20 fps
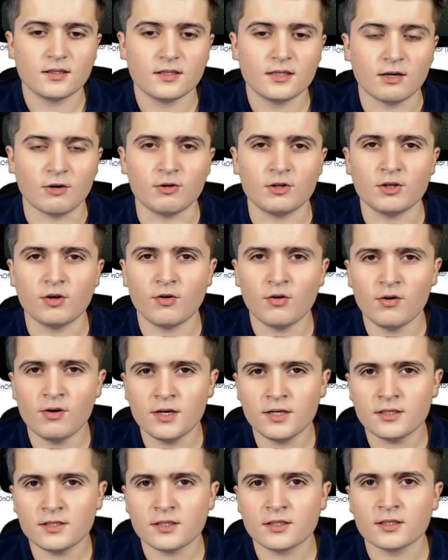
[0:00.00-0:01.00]
Now, in
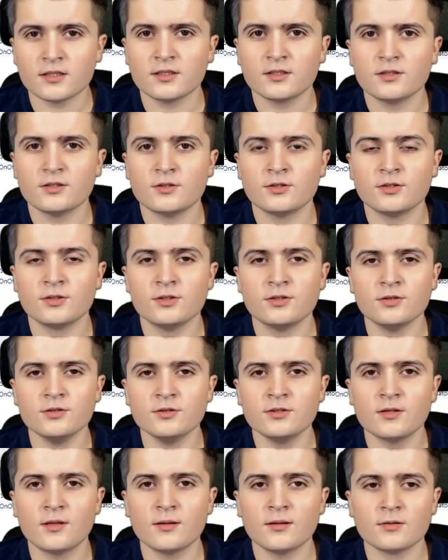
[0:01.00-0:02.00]
order to
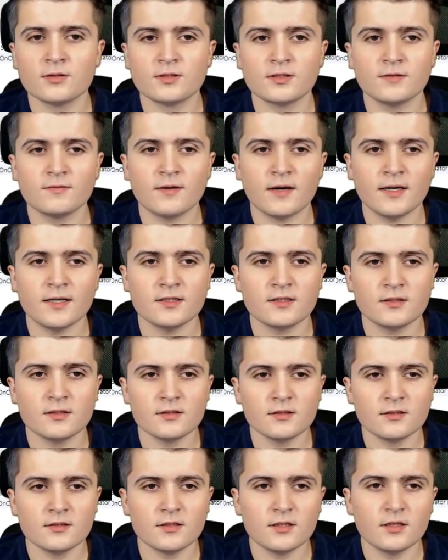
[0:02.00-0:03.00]
use those
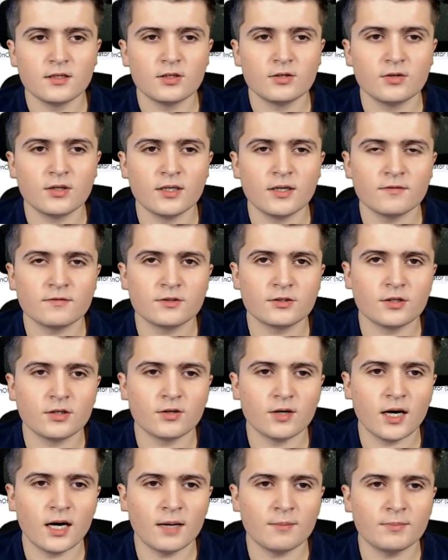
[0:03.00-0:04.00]
devices, you will have to
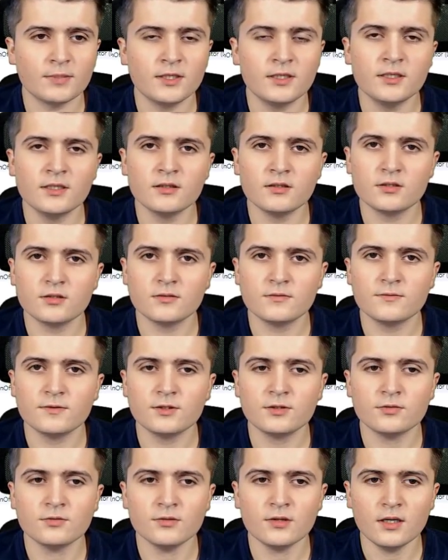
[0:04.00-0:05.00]
go up here to
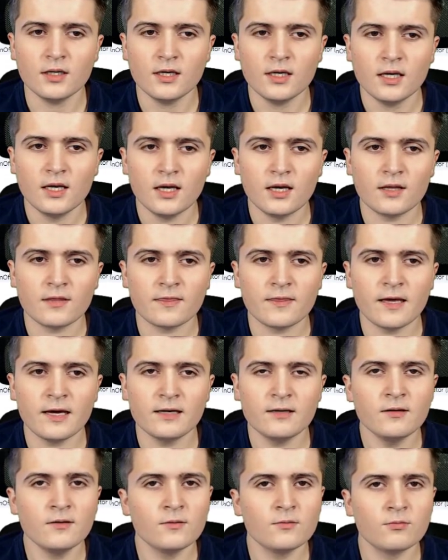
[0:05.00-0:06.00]
view, and
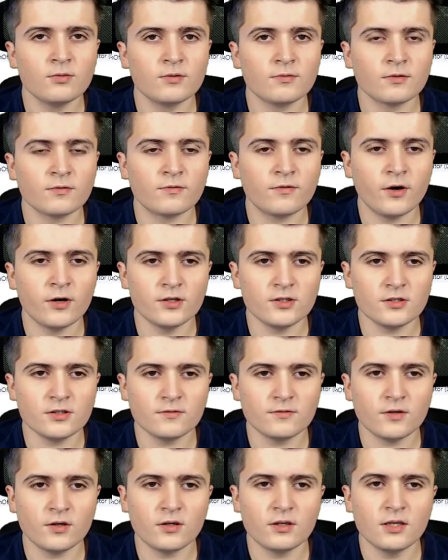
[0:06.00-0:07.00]
then we will first
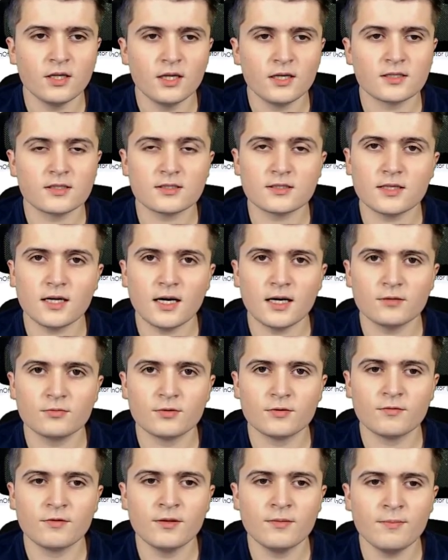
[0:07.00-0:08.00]
of all
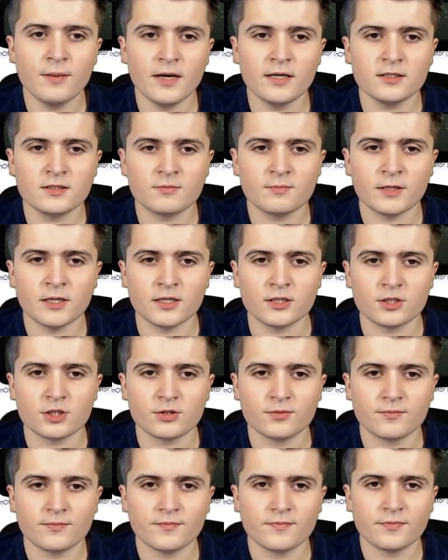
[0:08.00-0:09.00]
start with the base
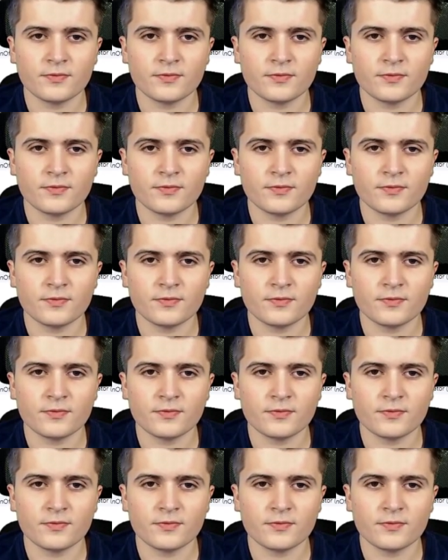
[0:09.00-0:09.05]
page.